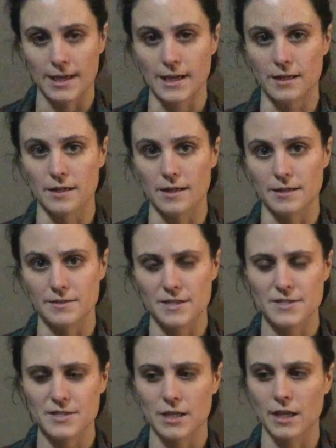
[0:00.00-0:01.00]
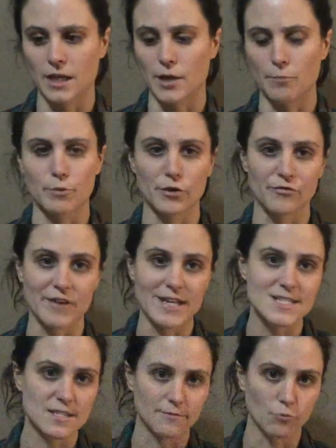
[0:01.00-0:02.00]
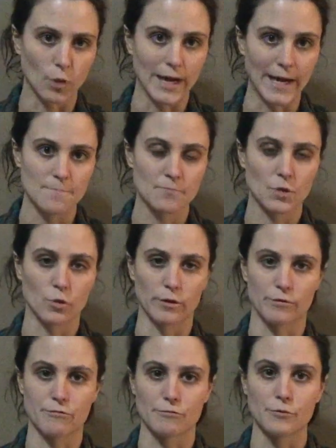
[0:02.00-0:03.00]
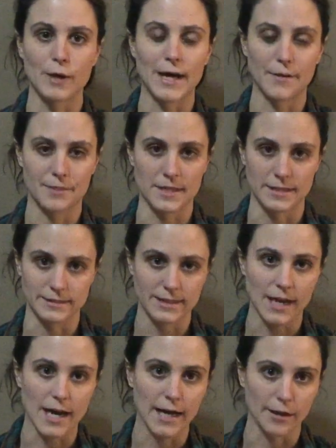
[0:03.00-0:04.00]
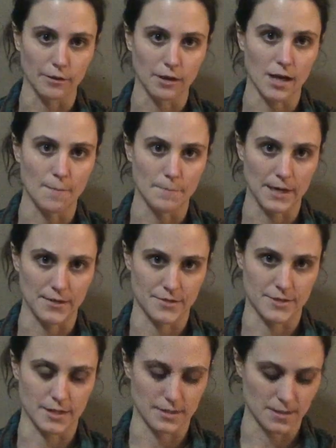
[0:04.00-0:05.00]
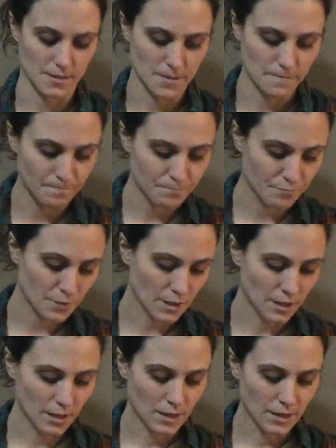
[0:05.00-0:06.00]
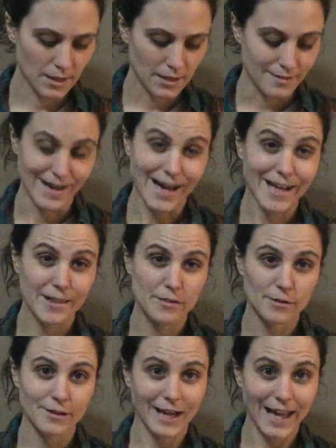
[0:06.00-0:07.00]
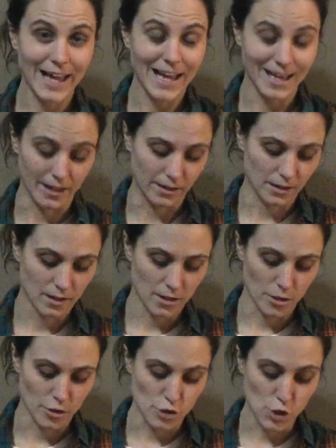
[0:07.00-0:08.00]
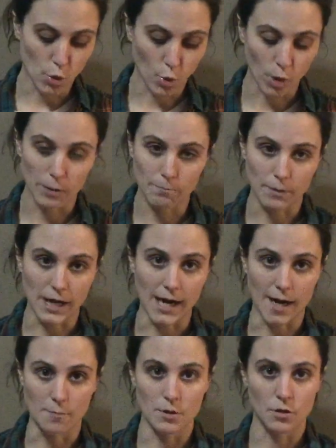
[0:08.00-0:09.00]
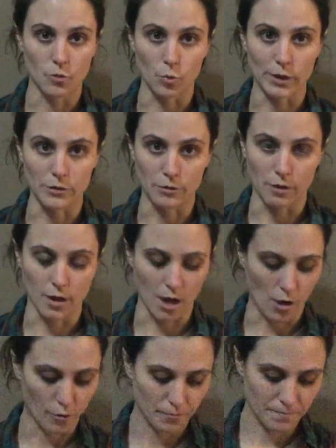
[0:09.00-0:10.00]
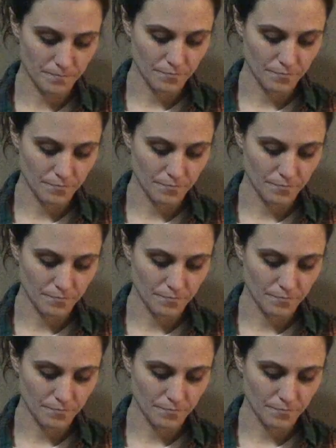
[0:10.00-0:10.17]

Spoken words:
and existing in a pervasive way or throughout the entire compound sentence. Neither Anne nor Bob will go.